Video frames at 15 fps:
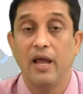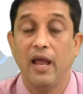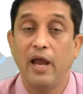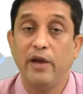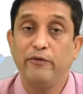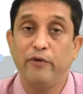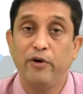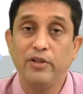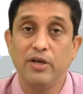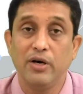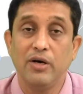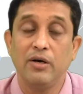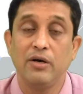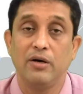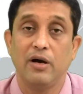And
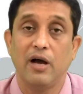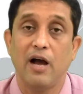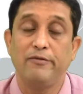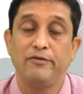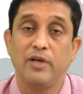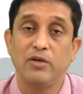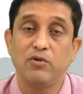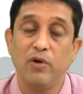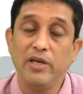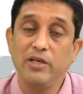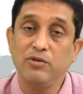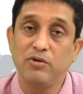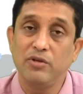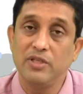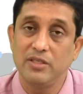further, after
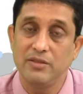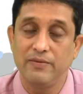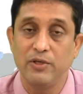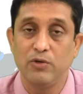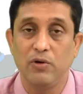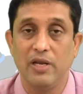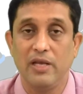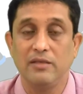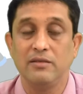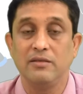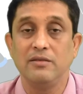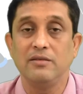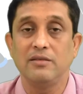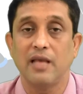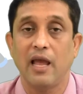going through these video
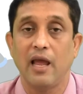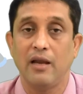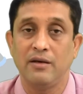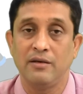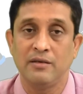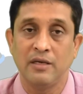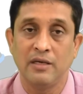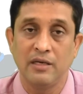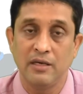lessons and